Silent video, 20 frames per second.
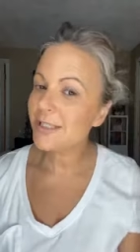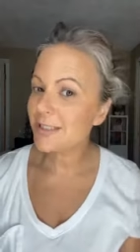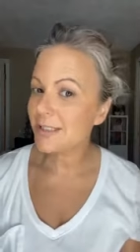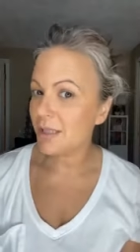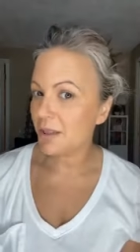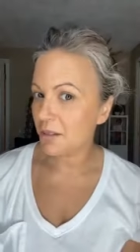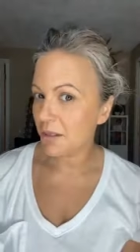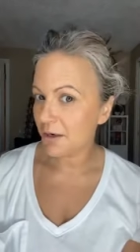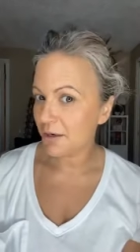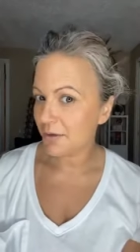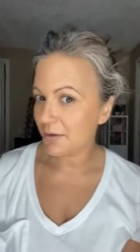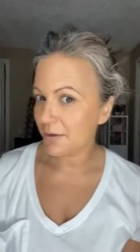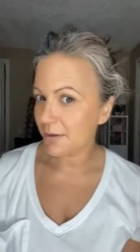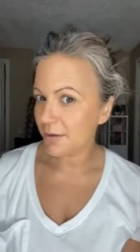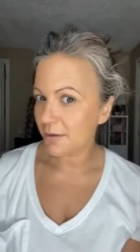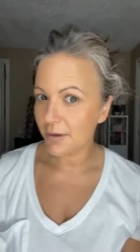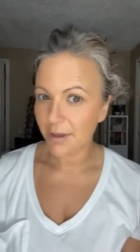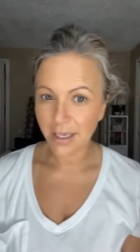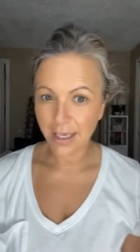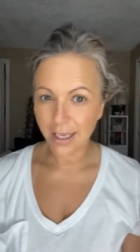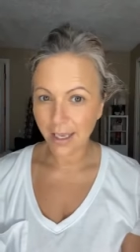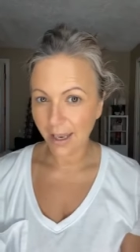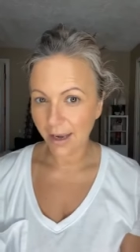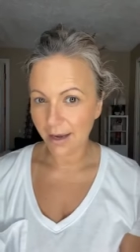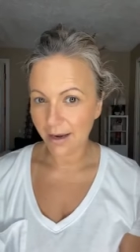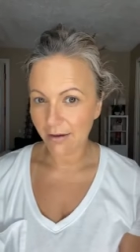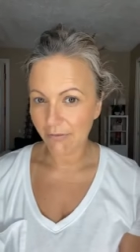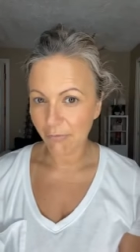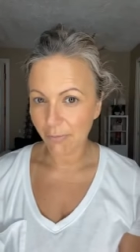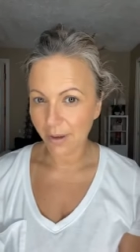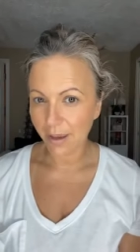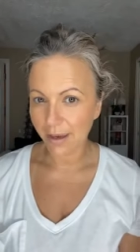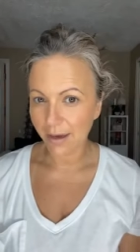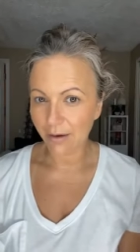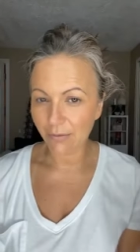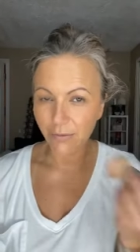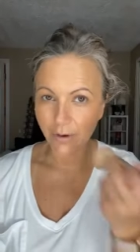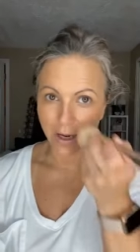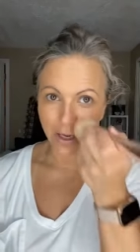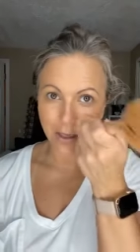this little hint of
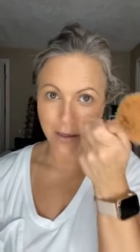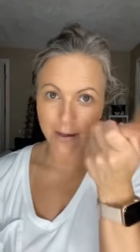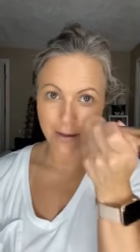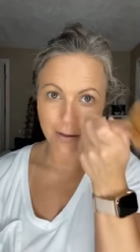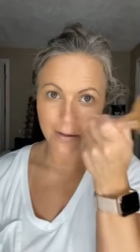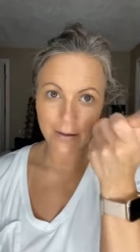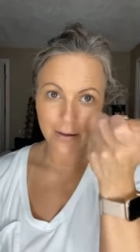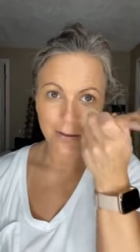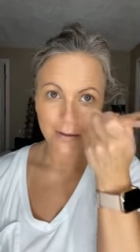pink, right?